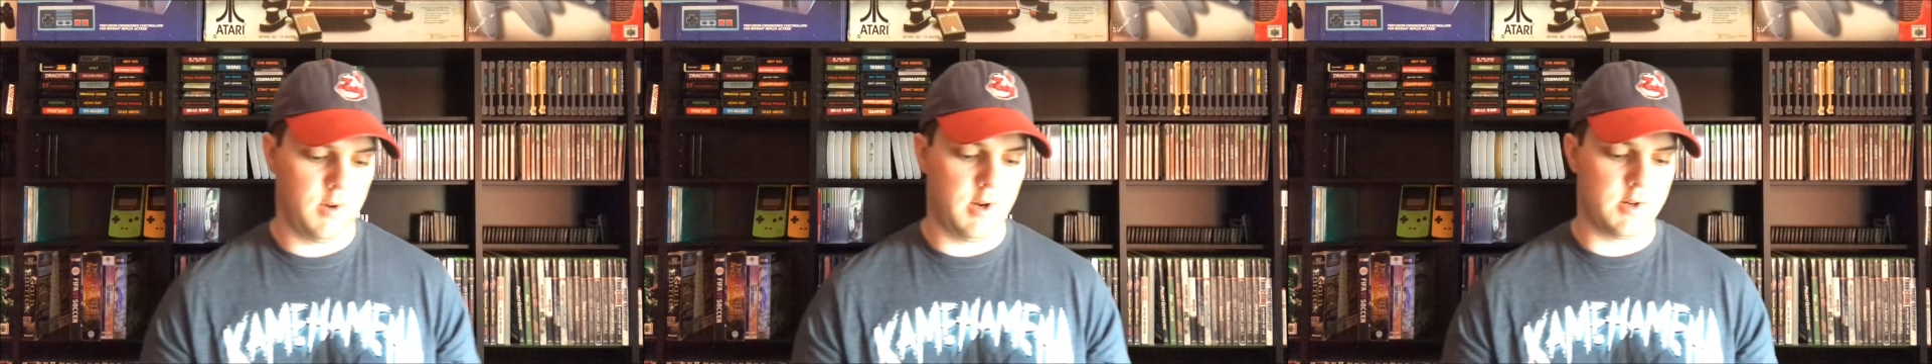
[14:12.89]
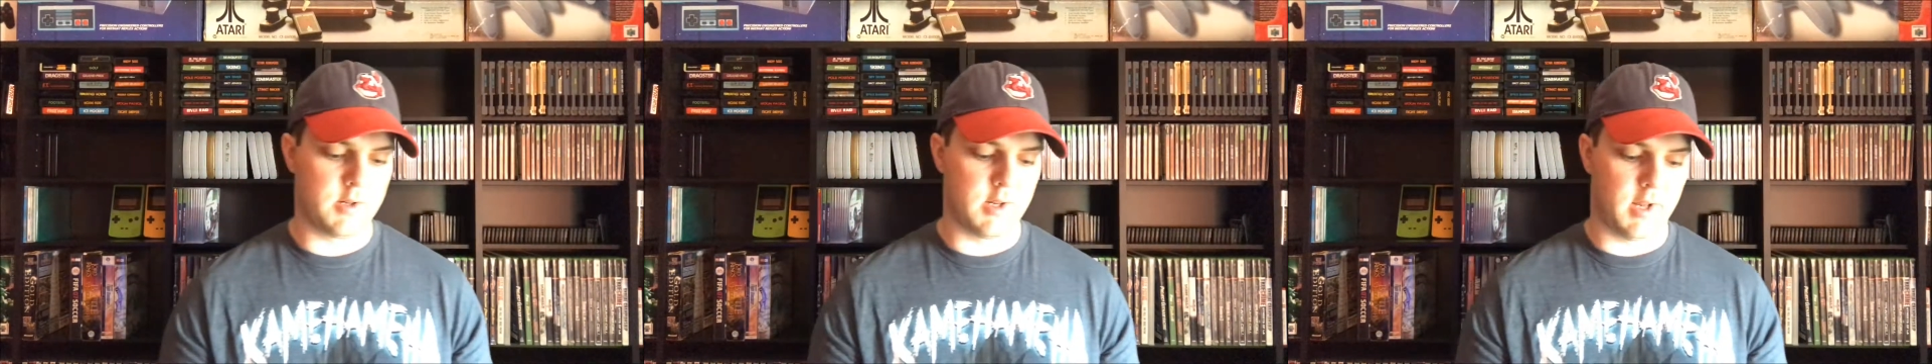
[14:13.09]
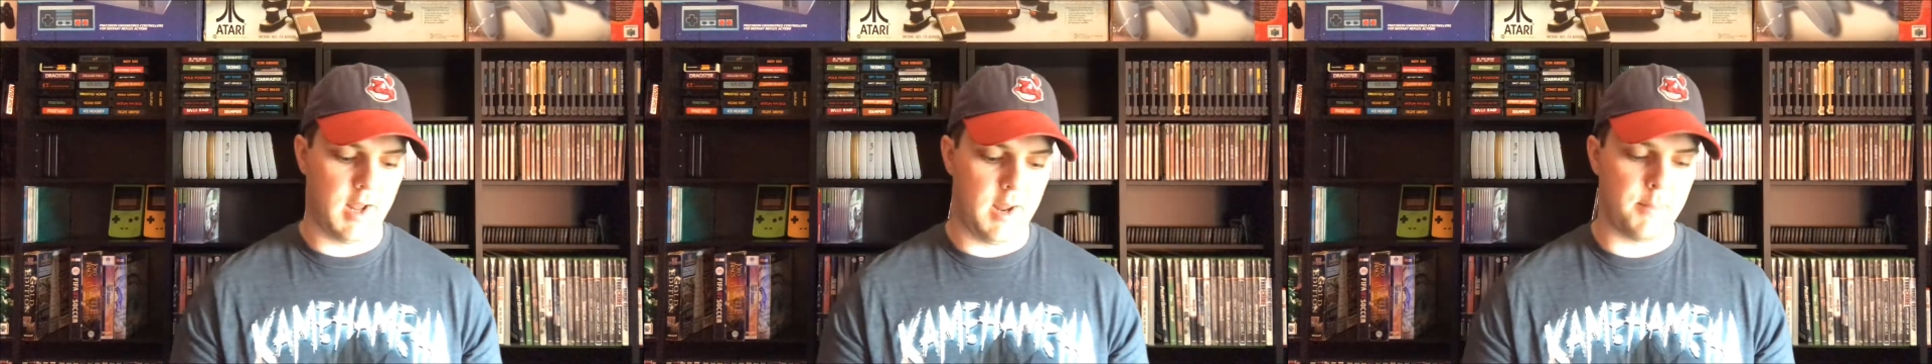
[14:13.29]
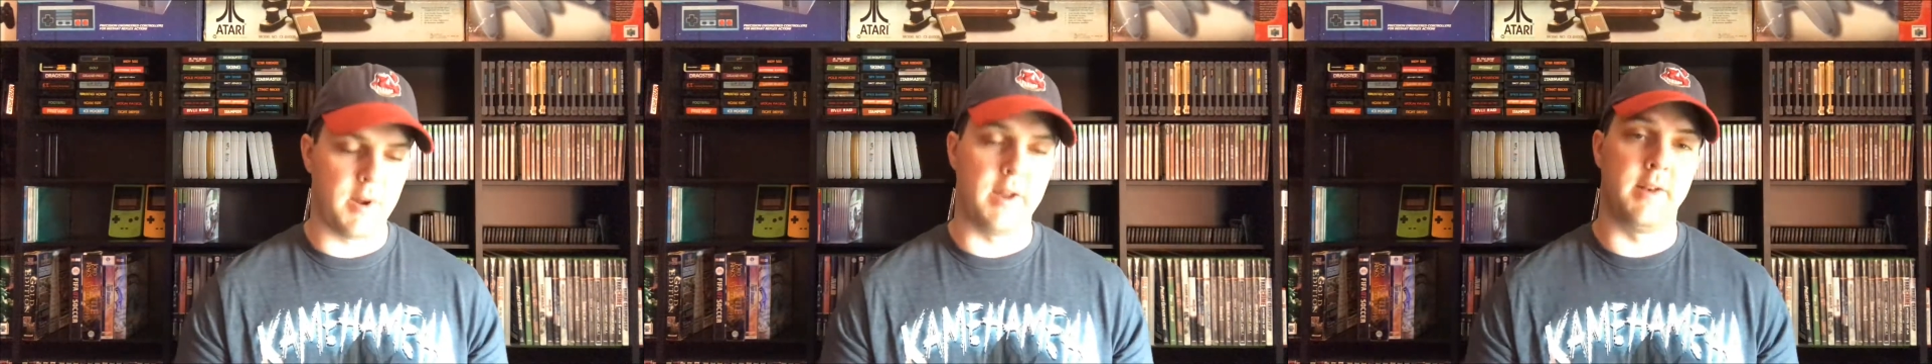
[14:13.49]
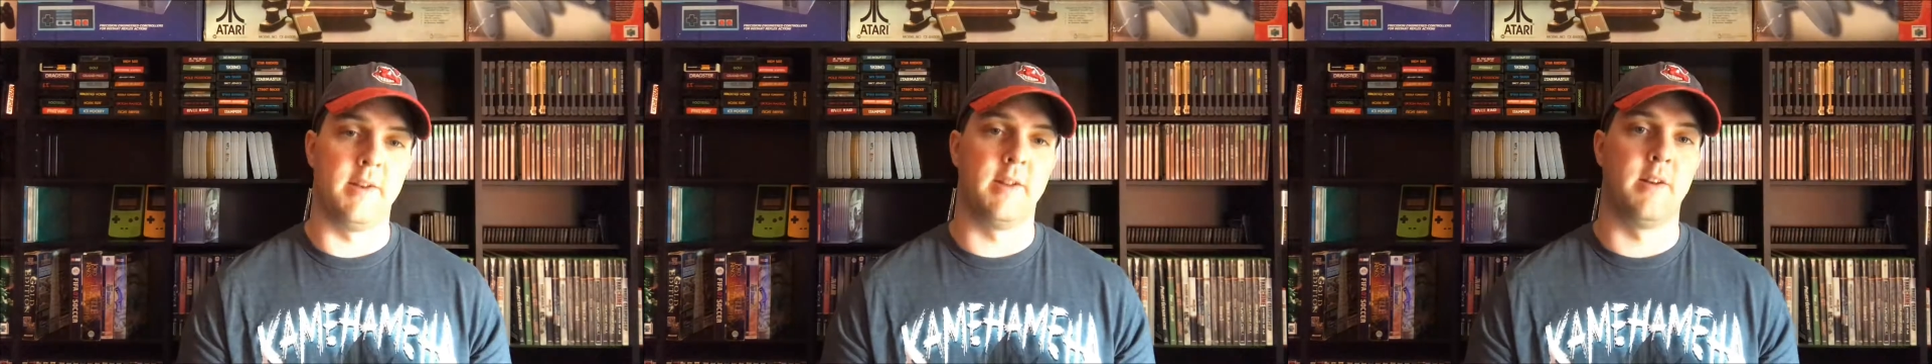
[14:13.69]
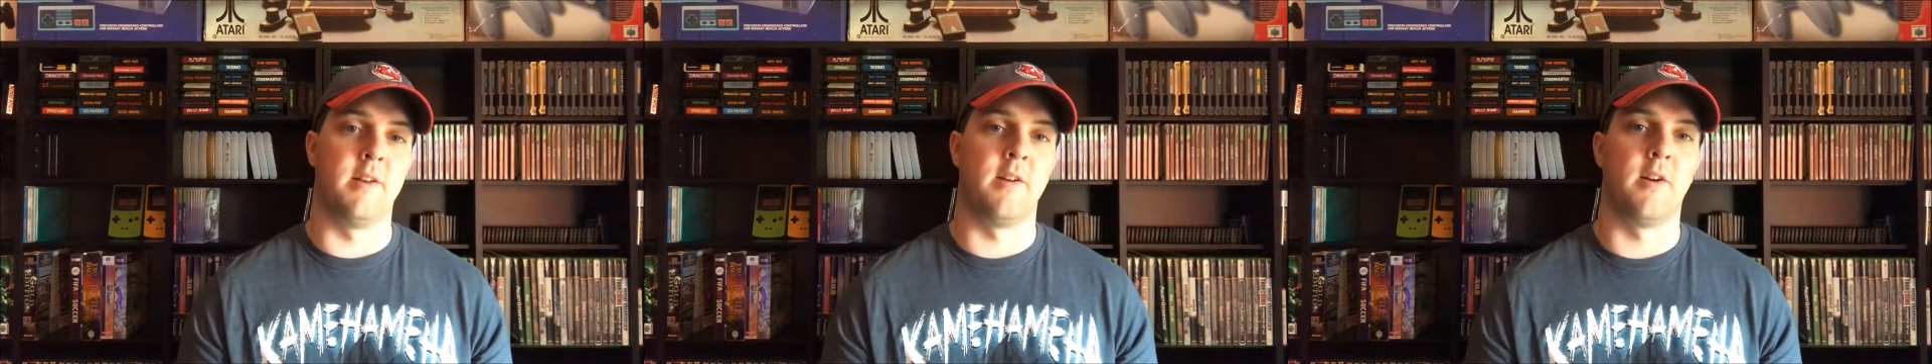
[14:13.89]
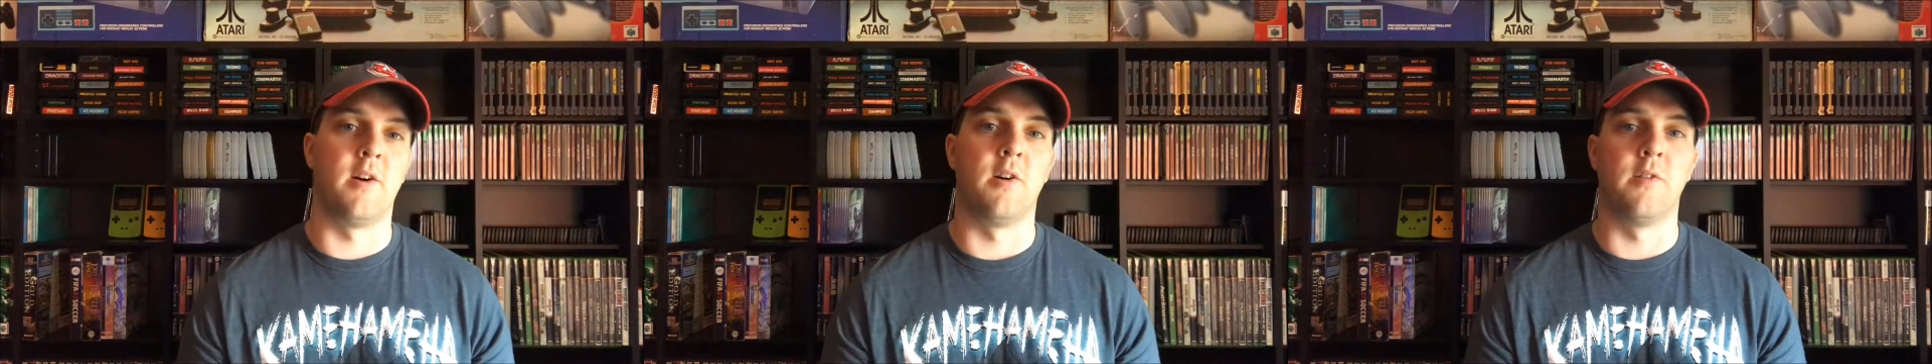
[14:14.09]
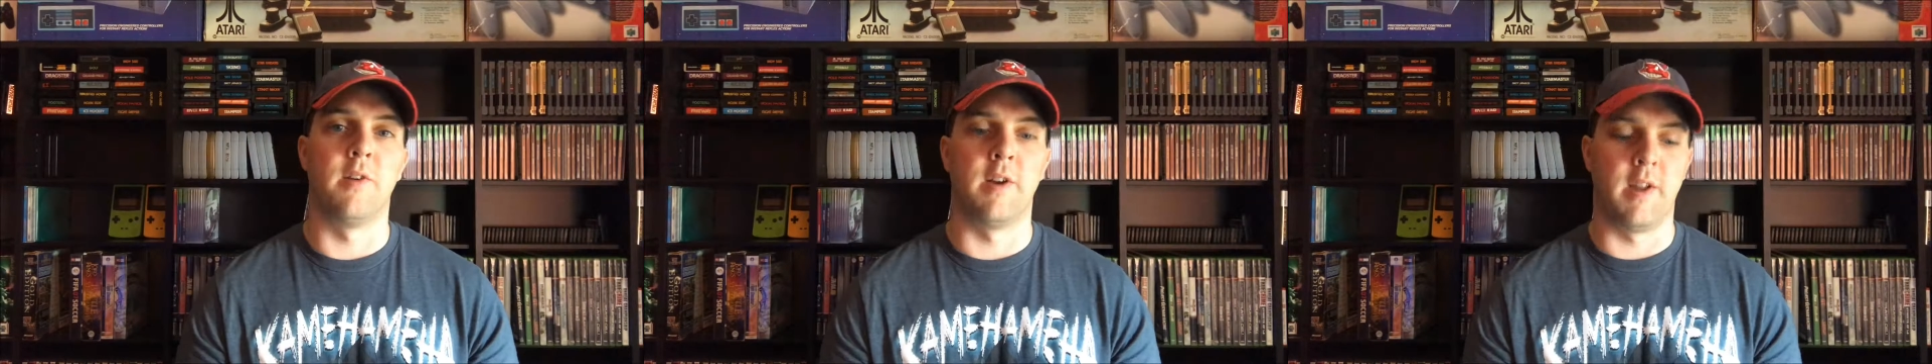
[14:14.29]
here's a game I didn't
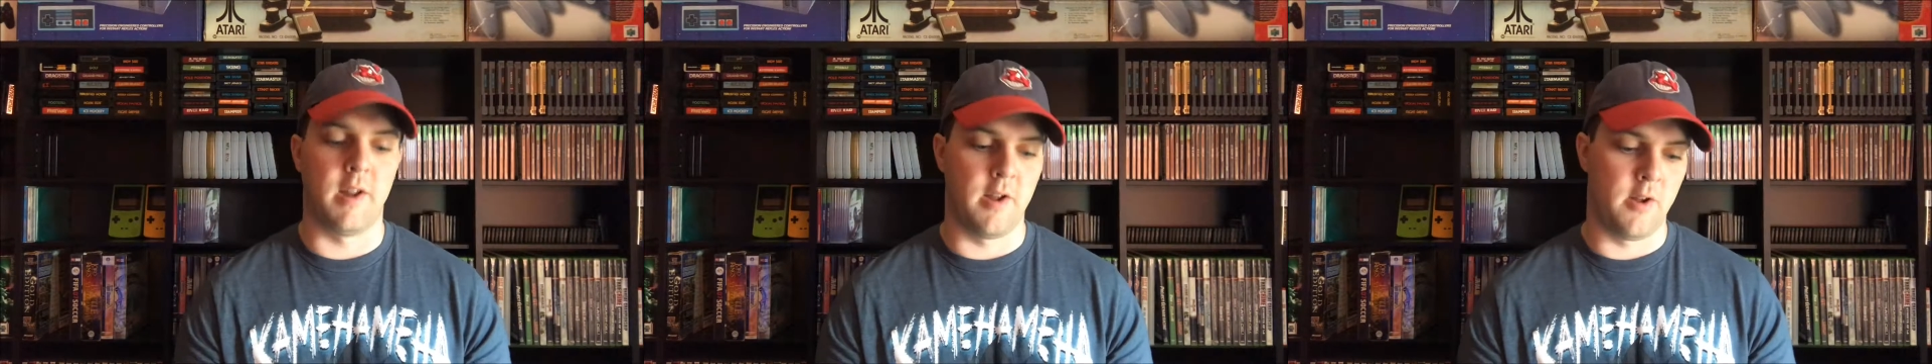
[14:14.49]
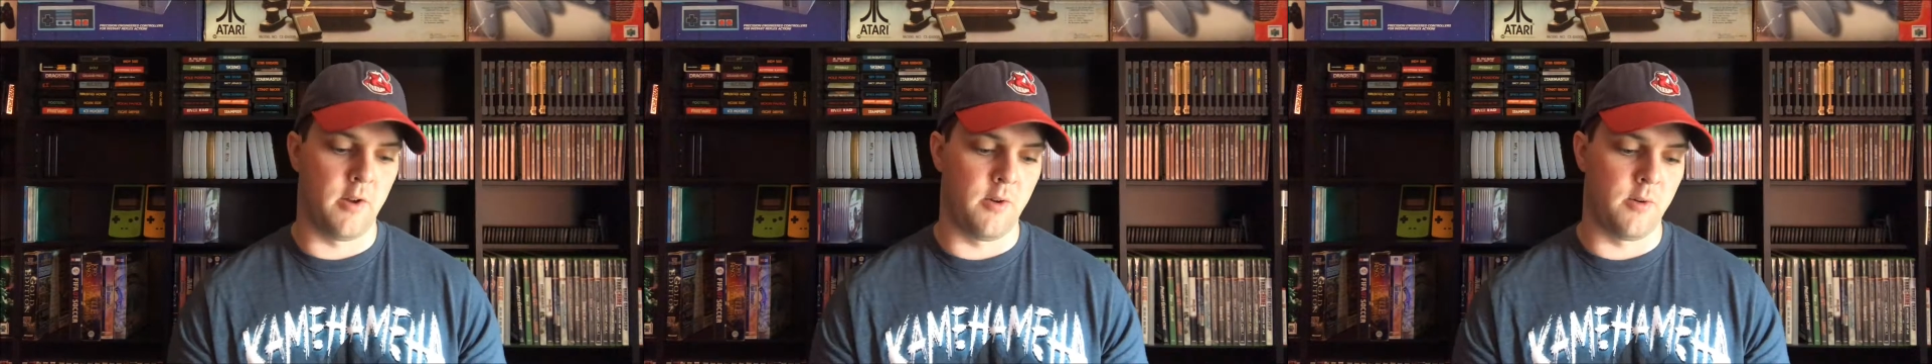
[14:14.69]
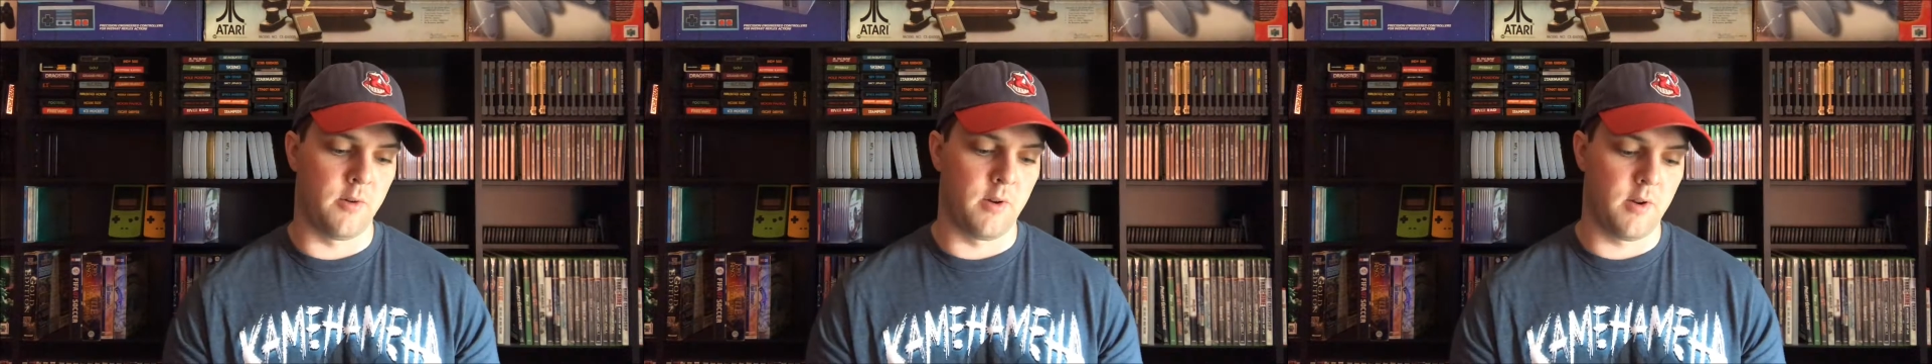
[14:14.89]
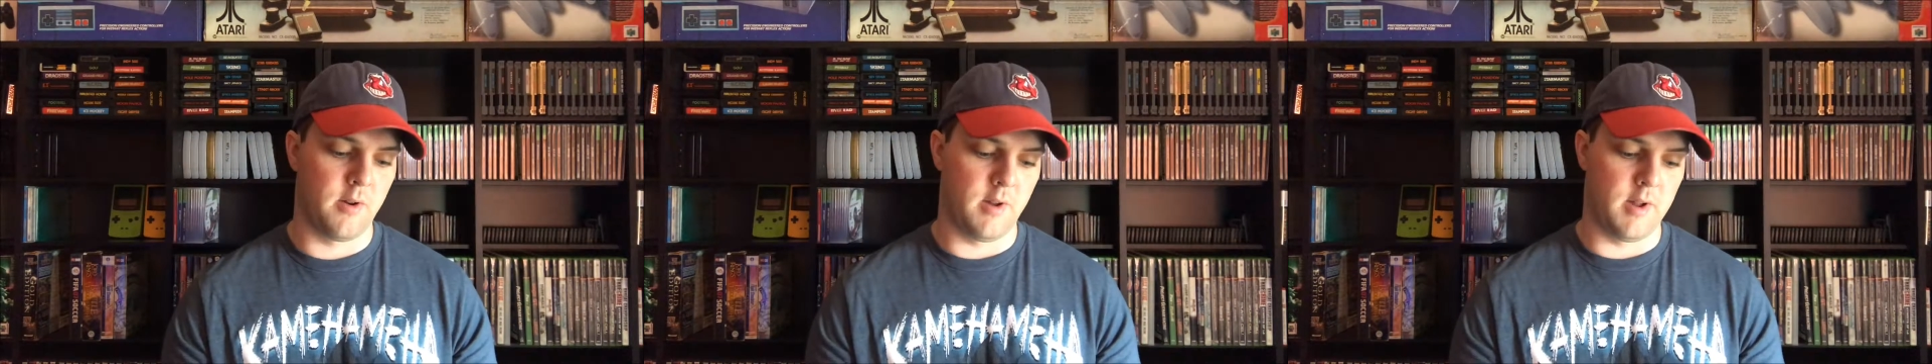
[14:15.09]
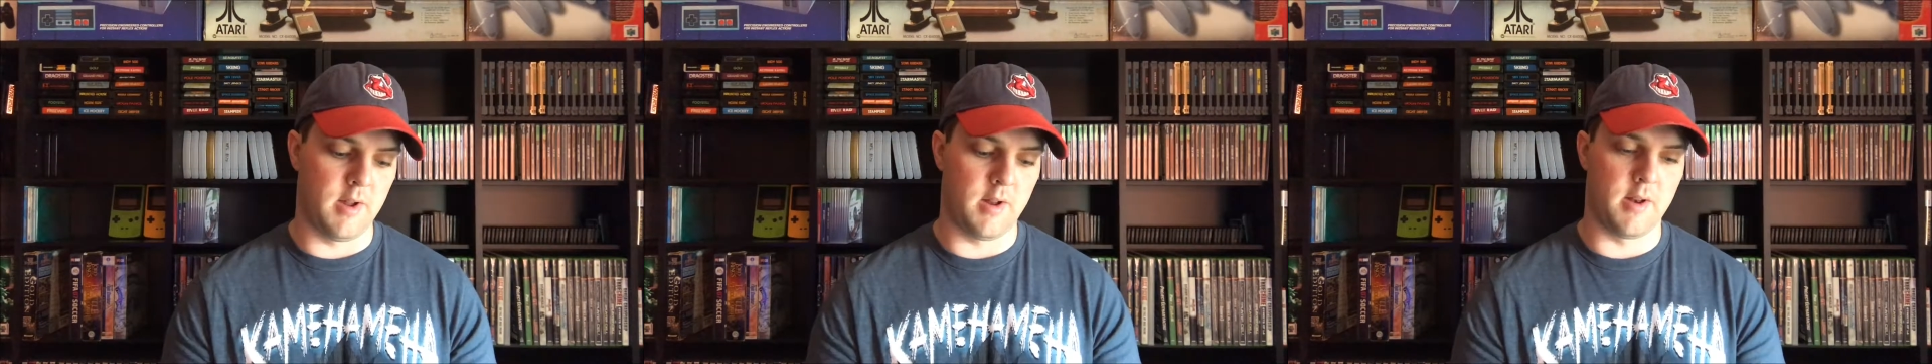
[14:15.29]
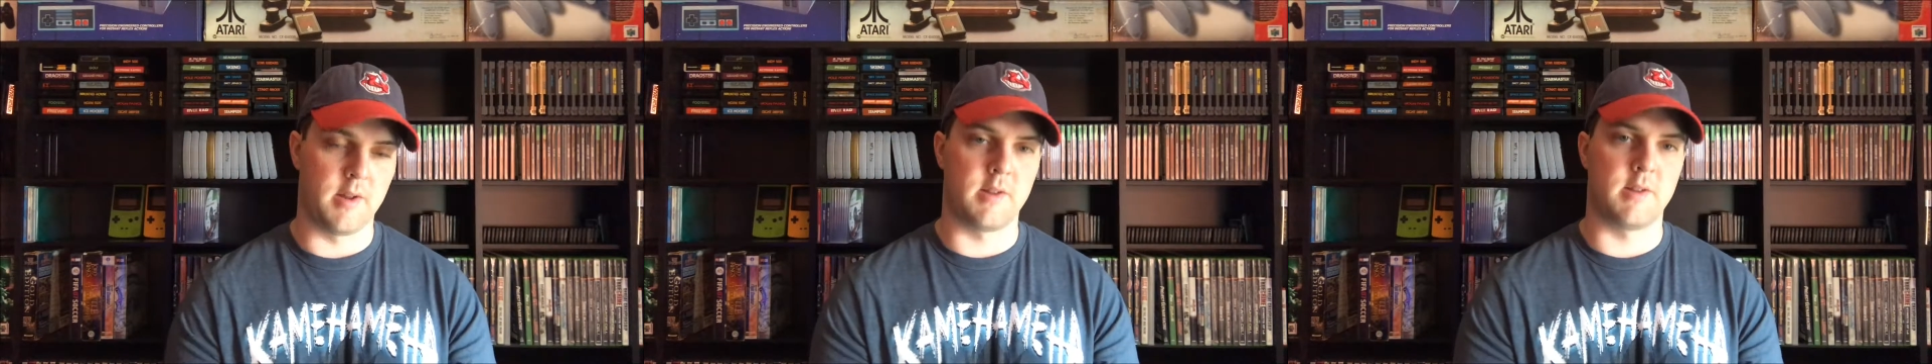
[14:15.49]
already own, and